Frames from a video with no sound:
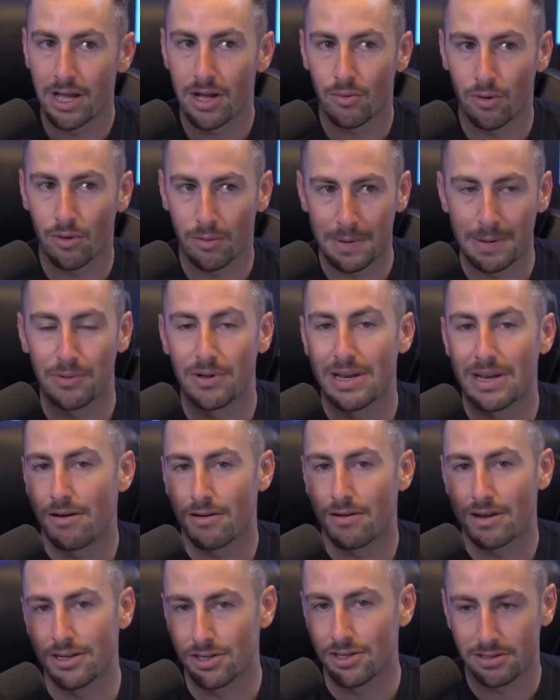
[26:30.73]
where people now
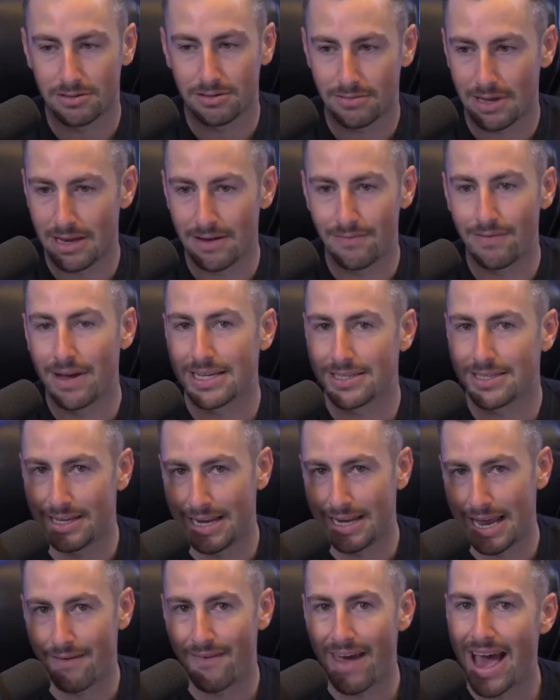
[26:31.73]
can just invest
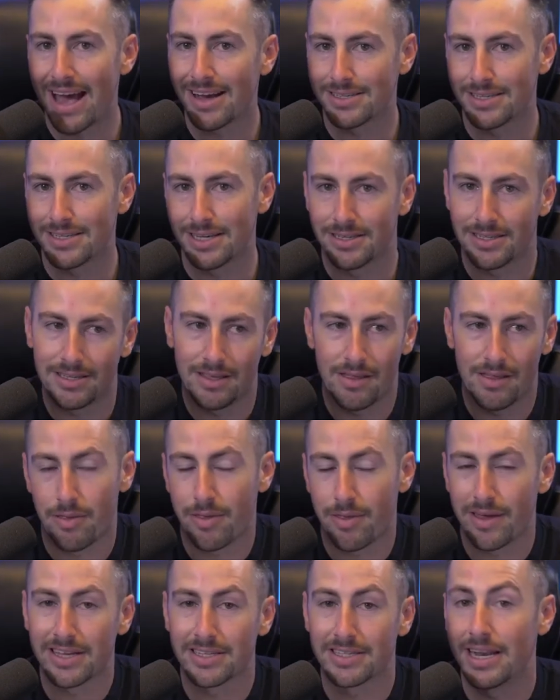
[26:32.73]
and have access to the
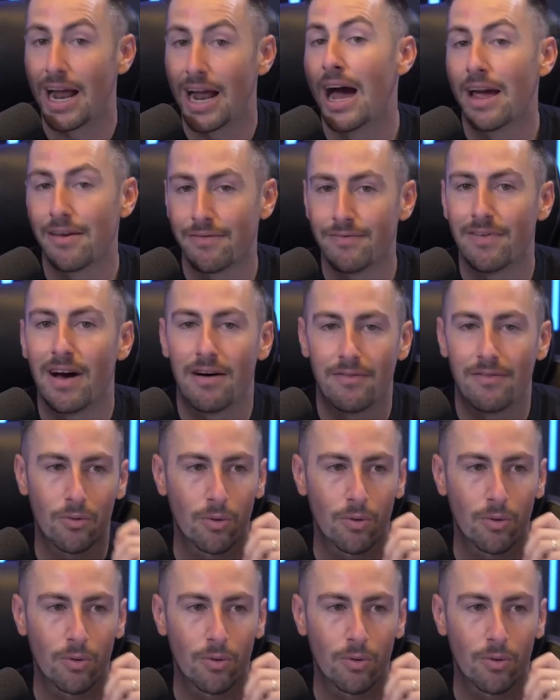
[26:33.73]
things that I fought